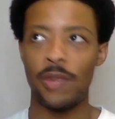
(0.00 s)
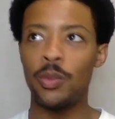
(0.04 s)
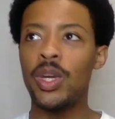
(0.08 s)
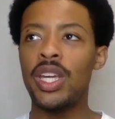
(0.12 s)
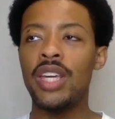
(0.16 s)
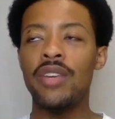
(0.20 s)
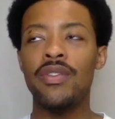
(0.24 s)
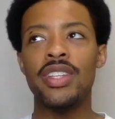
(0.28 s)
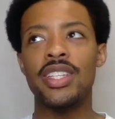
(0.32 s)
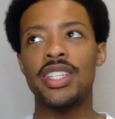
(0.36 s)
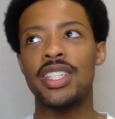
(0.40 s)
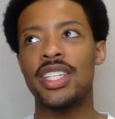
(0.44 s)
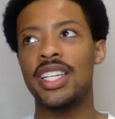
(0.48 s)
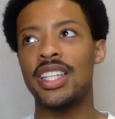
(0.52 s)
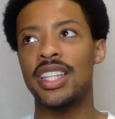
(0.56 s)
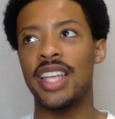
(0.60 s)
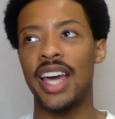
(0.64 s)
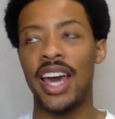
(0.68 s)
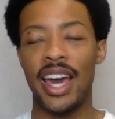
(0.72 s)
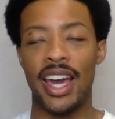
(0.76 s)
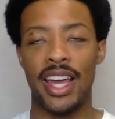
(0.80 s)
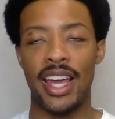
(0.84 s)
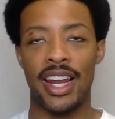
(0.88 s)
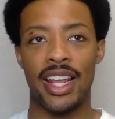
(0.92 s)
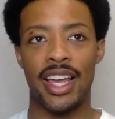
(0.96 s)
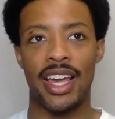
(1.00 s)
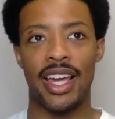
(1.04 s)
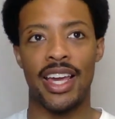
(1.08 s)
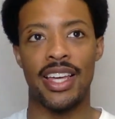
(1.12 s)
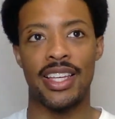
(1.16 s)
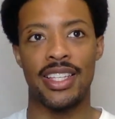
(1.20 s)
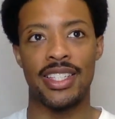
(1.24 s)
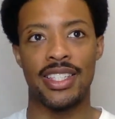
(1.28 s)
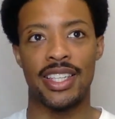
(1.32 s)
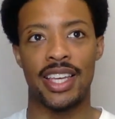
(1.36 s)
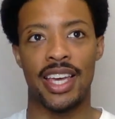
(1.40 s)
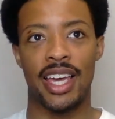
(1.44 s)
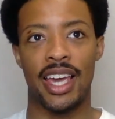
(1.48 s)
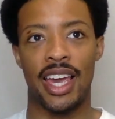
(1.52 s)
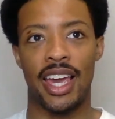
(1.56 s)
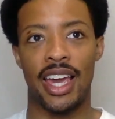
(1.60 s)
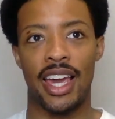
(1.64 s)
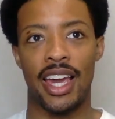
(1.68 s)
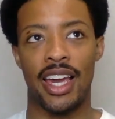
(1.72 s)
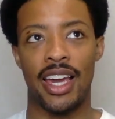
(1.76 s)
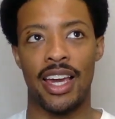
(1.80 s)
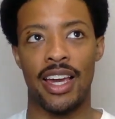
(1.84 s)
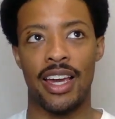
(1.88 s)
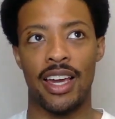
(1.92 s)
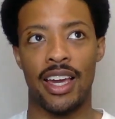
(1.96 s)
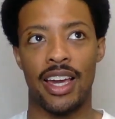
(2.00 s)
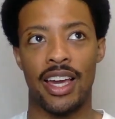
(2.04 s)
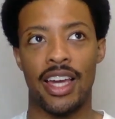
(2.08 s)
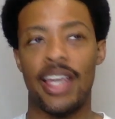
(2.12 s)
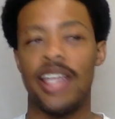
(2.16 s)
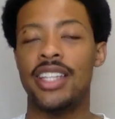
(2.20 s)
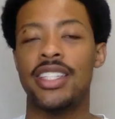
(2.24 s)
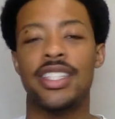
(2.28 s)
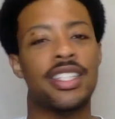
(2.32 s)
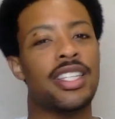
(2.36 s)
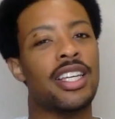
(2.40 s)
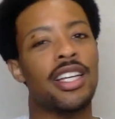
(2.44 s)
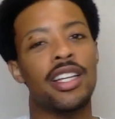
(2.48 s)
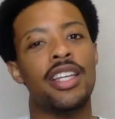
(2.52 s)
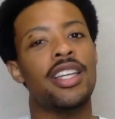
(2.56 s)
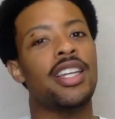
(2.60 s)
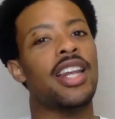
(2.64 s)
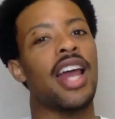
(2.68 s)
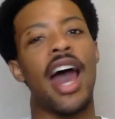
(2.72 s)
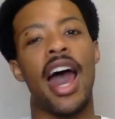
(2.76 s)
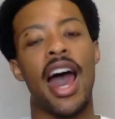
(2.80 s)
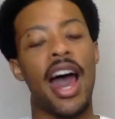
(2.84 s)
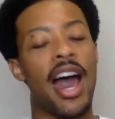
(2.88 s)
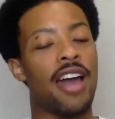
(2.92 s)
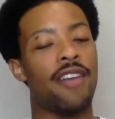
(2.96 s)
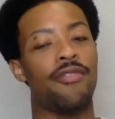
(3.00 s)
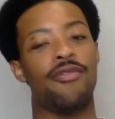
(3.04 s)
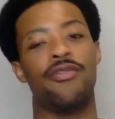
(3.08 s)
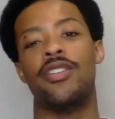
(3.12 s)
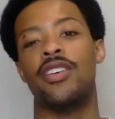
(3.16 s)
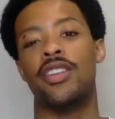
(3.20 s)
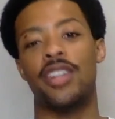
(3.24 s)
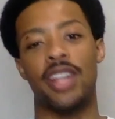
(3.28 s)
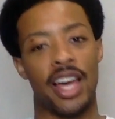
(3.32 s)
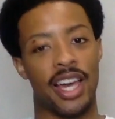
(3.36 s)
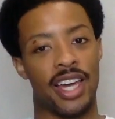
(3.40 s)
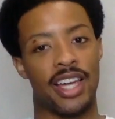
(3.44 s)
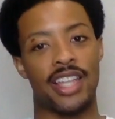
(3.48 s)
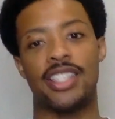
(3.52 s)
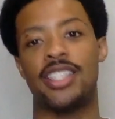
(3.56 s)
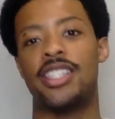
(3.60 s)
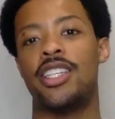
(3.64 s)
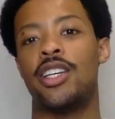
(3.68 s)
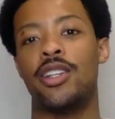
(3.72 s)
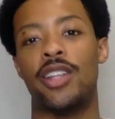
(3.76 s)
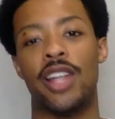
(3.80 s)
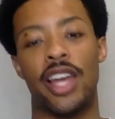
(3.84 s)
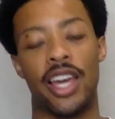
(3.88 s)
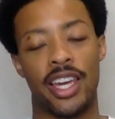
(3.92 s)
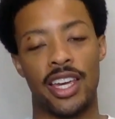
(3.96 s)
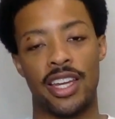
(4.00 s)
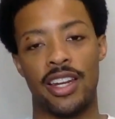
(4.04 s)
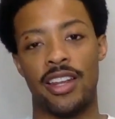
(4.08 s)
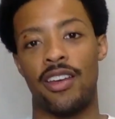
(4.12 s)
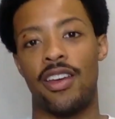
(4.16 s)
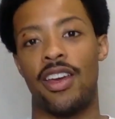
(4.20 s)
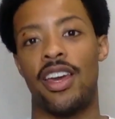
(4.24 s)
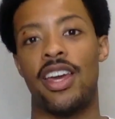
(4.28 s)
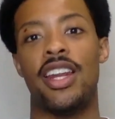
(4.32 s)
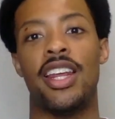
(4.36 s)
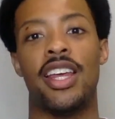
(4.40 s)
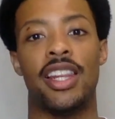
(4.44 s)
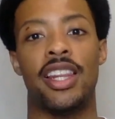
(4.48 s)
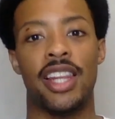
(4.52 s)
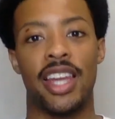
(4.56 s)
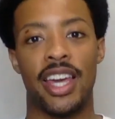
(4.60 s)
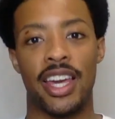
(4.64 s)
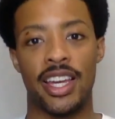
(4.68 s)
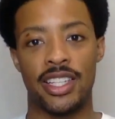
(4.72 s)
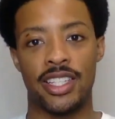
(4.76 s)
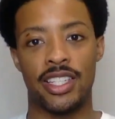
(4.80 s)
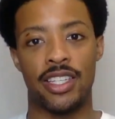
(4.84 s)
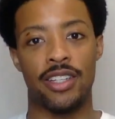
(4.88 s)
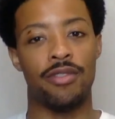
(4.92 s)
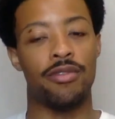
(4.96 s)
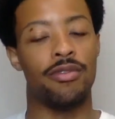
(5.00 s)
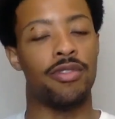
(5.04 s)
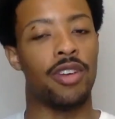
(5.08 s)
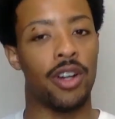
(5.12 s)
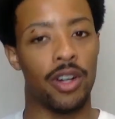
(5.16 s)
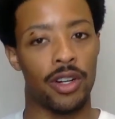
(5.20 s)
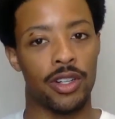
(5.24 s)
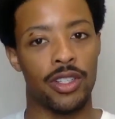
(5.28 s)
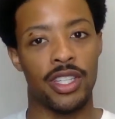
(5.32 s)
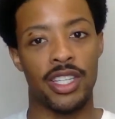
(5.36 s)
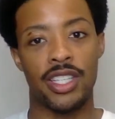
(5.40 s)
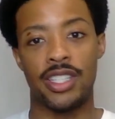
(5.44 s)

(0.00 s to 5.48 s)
We even see that as it's still in, I feel like it's still like in an Atlanta verse.